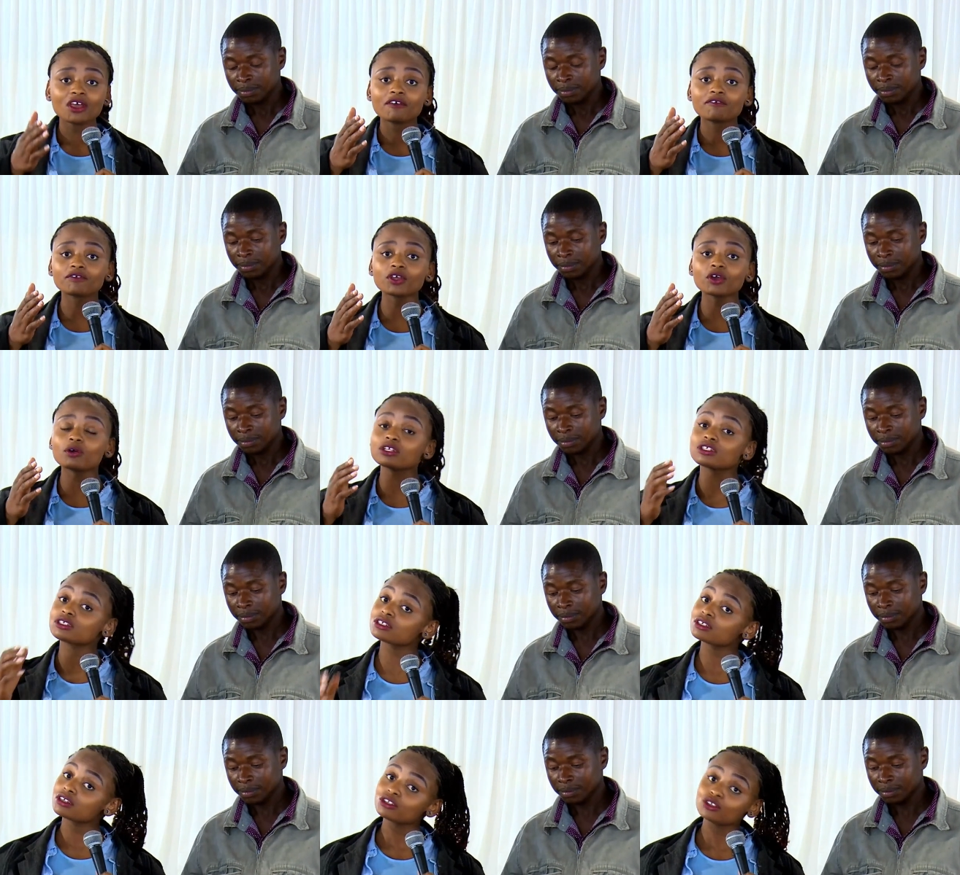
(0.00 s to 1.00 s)
Speaker 1: Viewers,
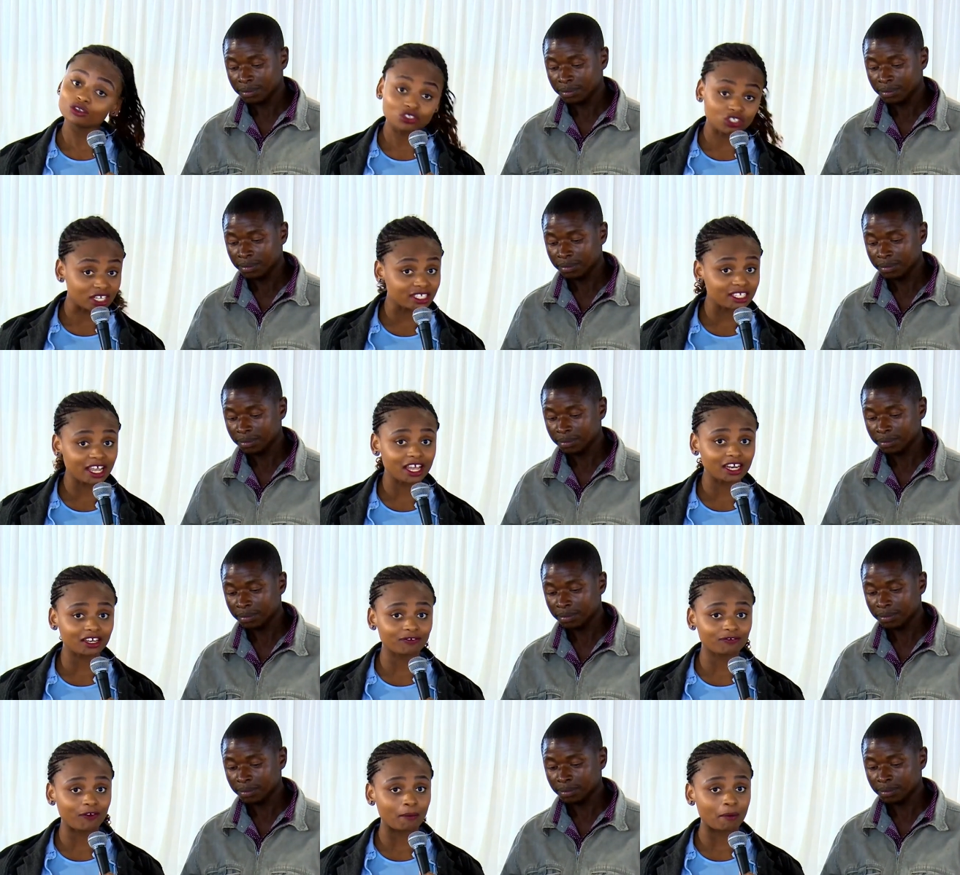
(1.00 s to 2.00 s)
you just heard
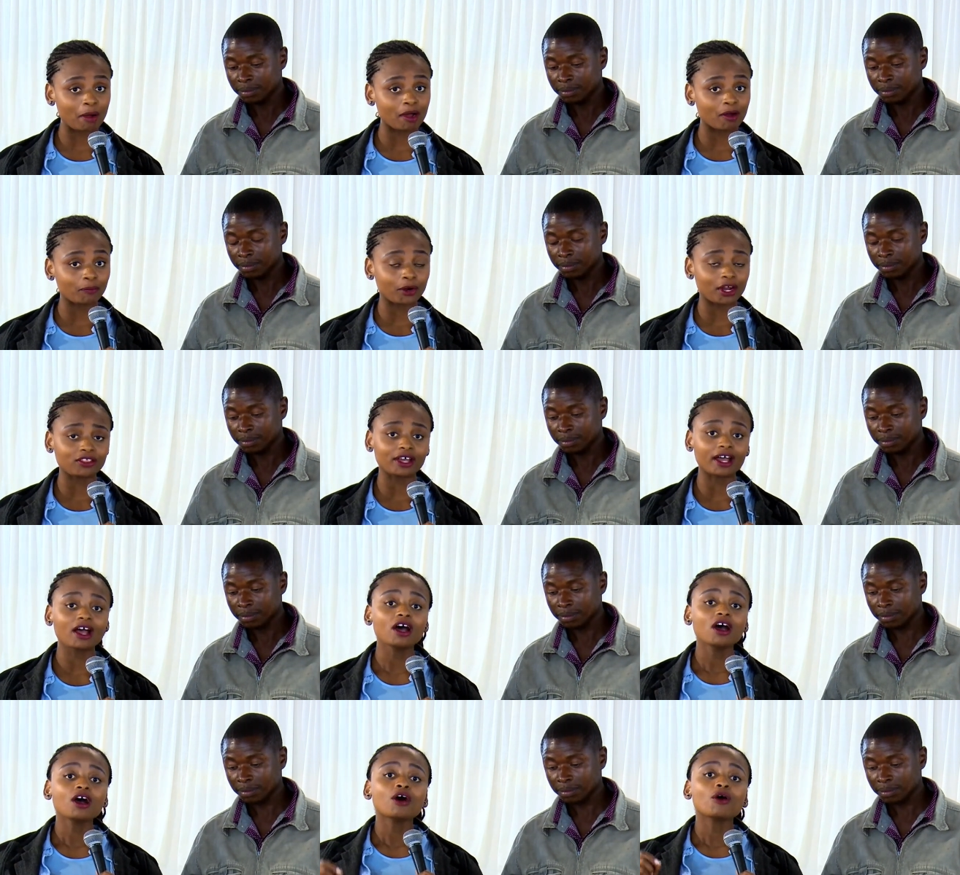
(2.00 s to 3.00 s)
it from our brother
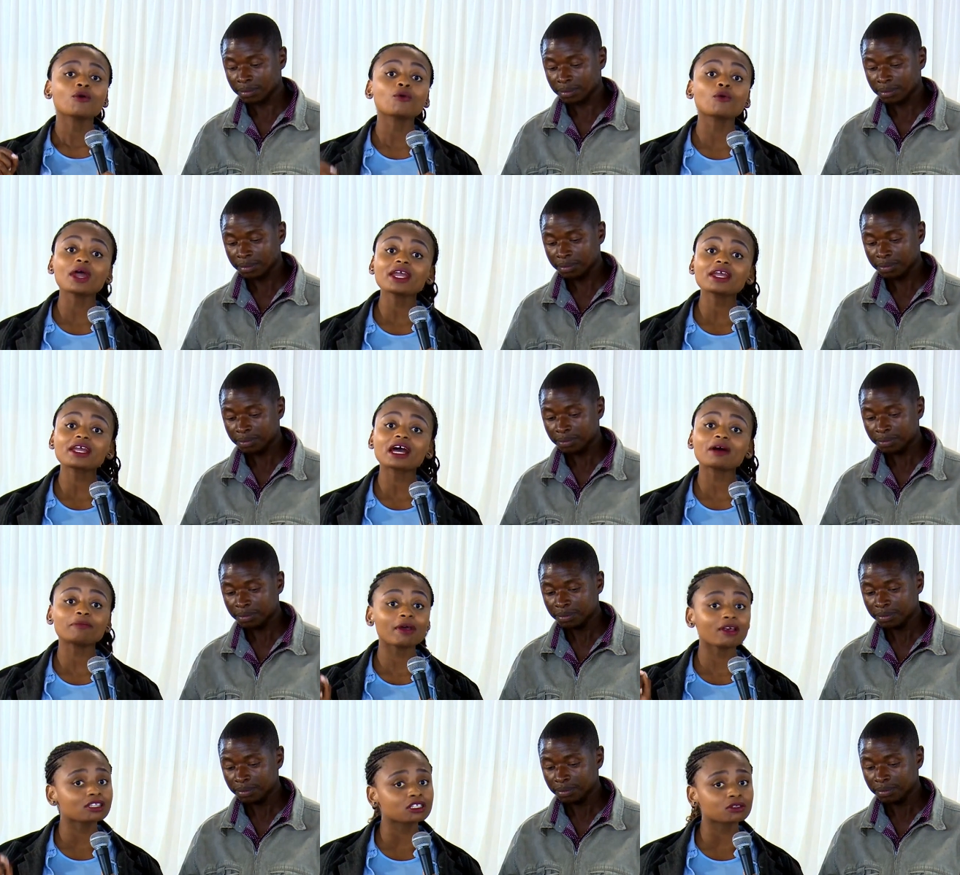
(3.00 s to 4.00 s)
wake up
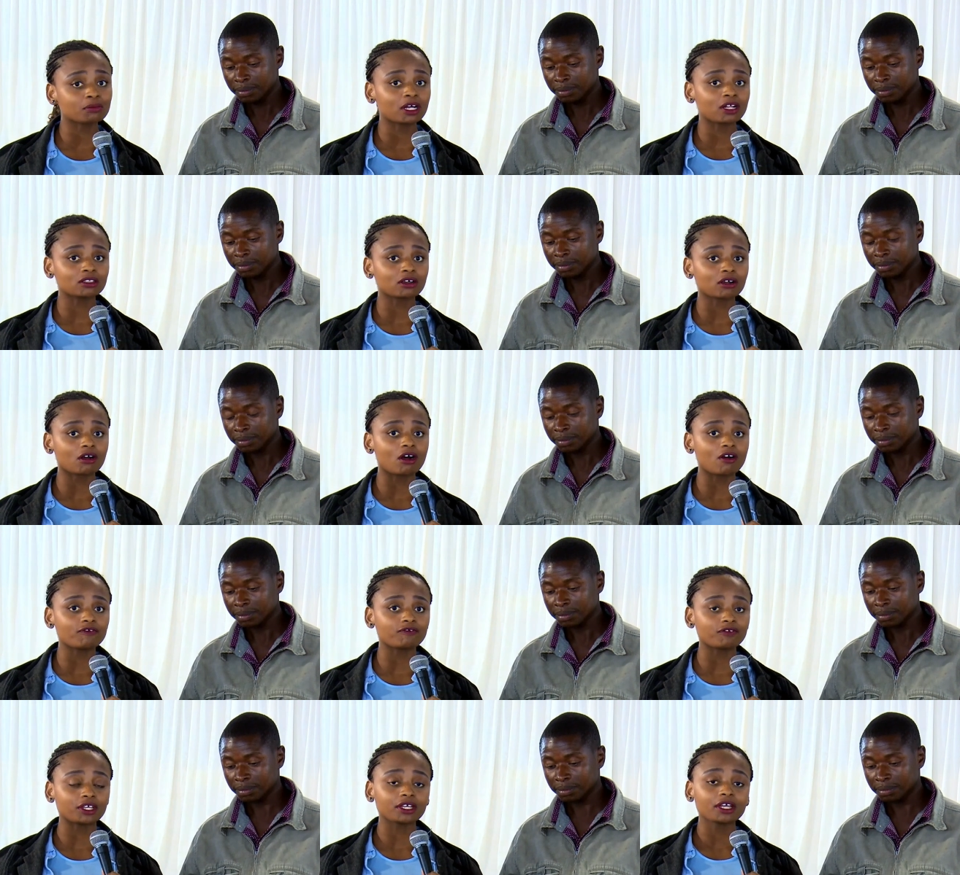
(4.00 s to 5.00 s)
and smell the
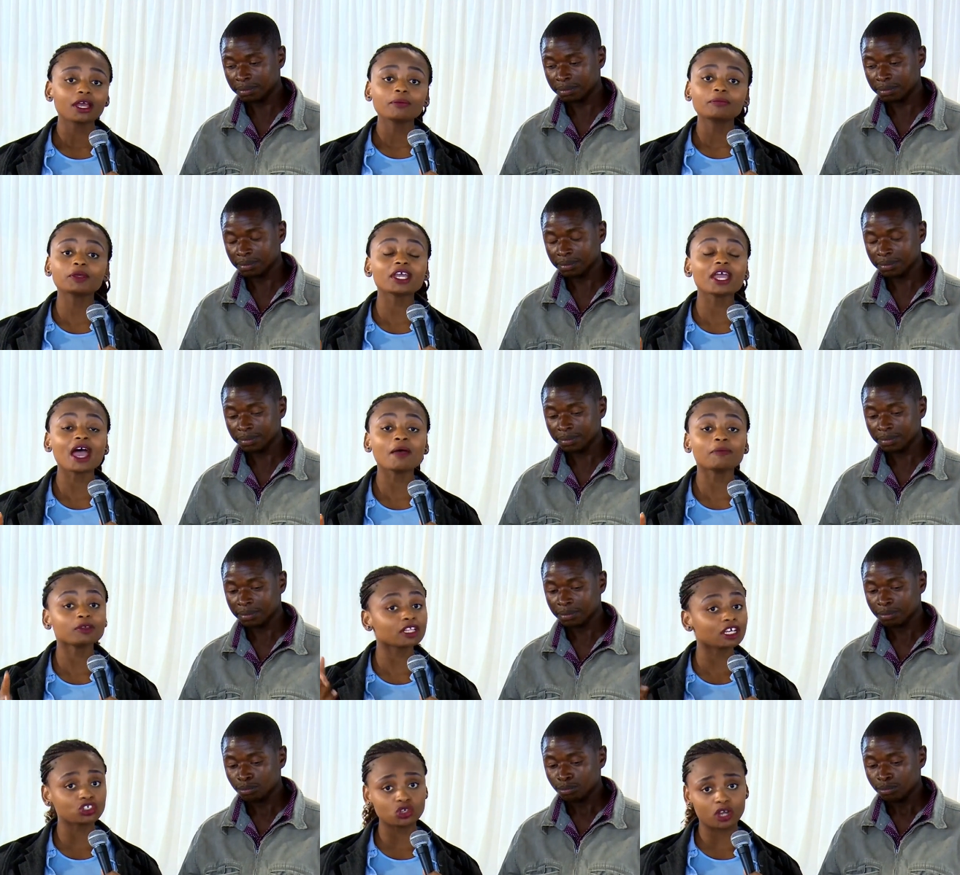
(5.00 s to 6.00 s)
coffee. Be happy
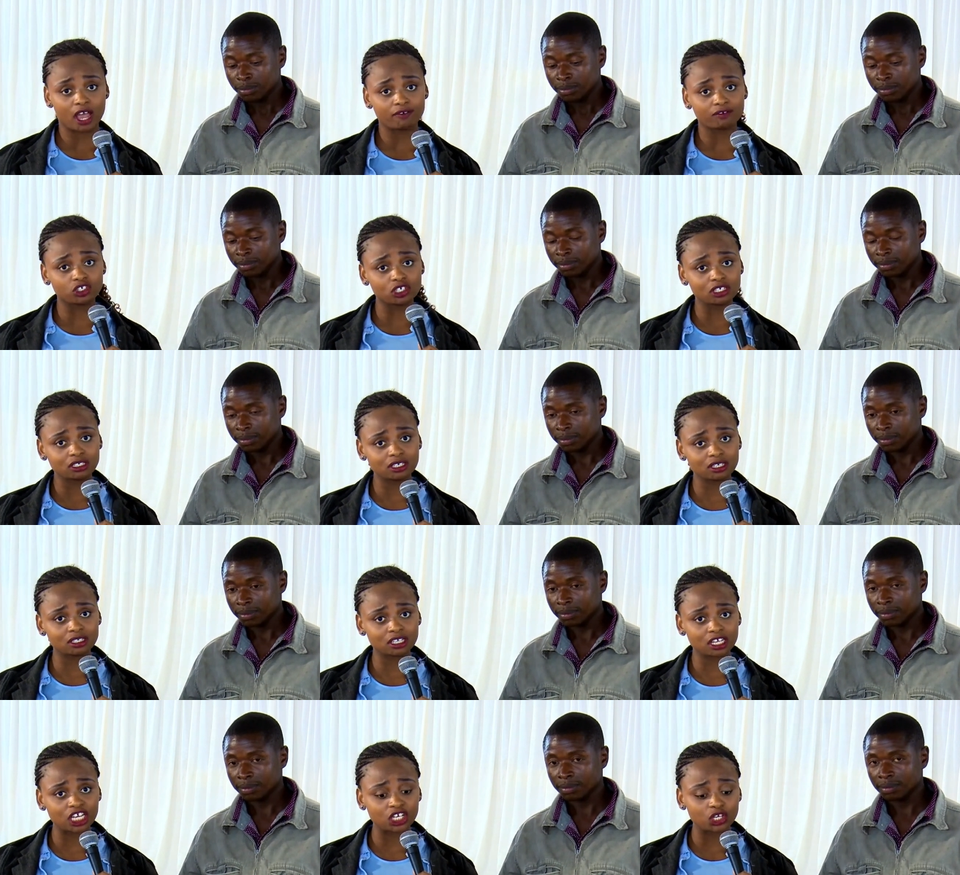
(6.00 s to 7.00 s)
that you have
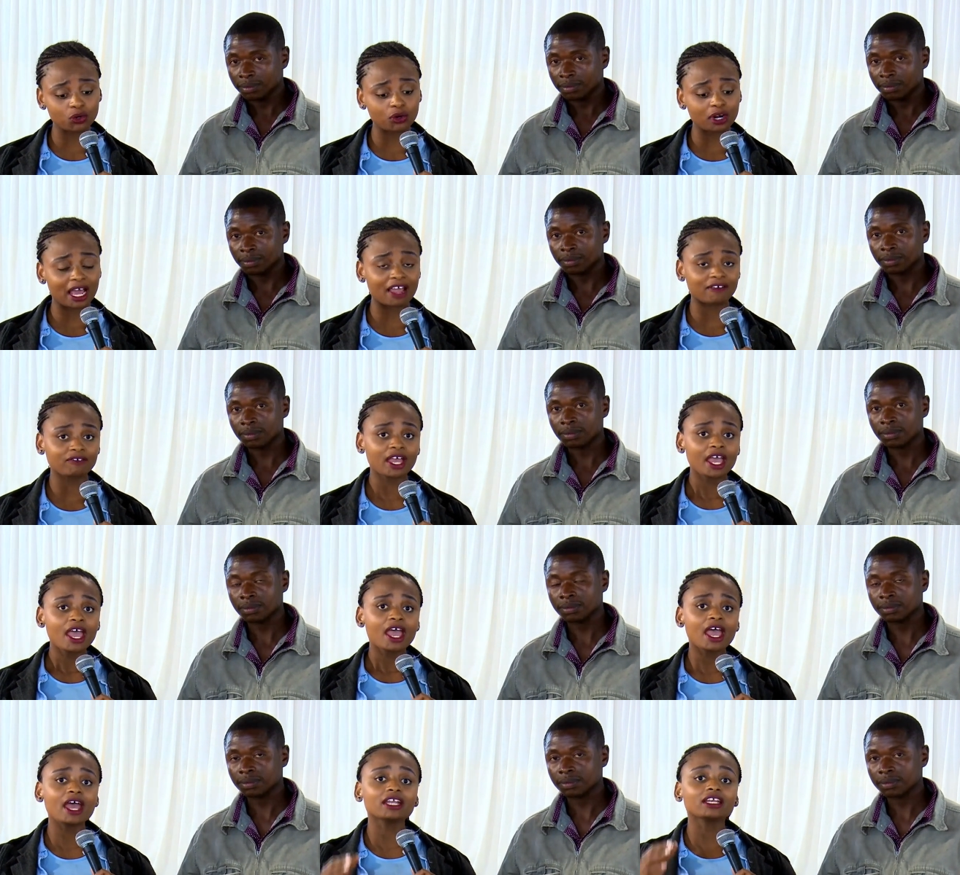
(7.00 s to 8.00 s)
Jesus in your life.
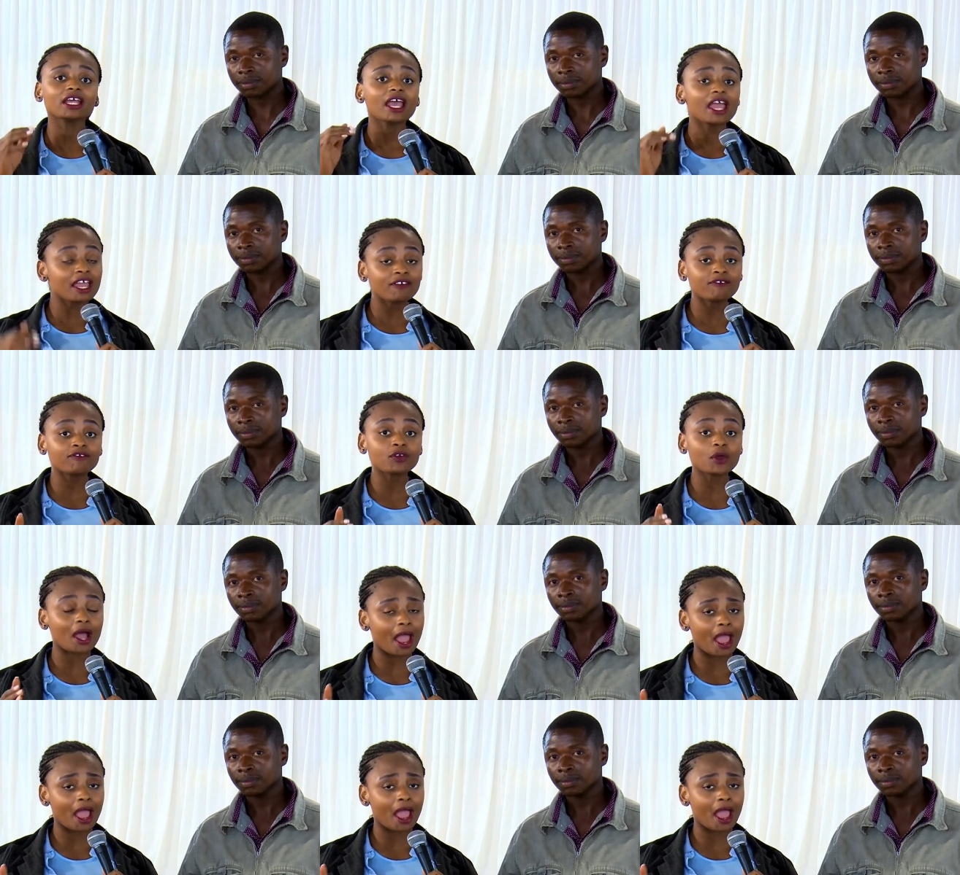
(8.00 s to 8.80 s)
And if you are